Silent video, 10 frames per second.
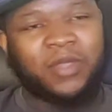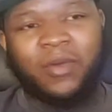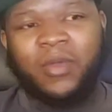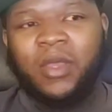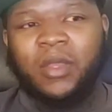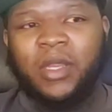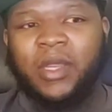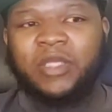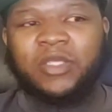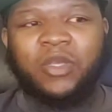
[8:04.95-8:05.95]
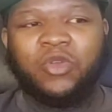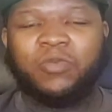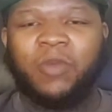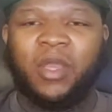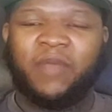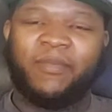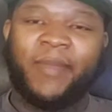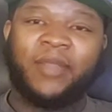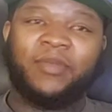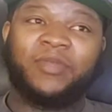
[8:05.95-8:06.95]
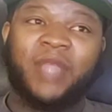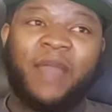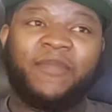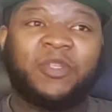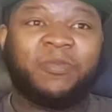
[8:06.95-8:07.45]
So, there is a huge market for Matthew Stafford,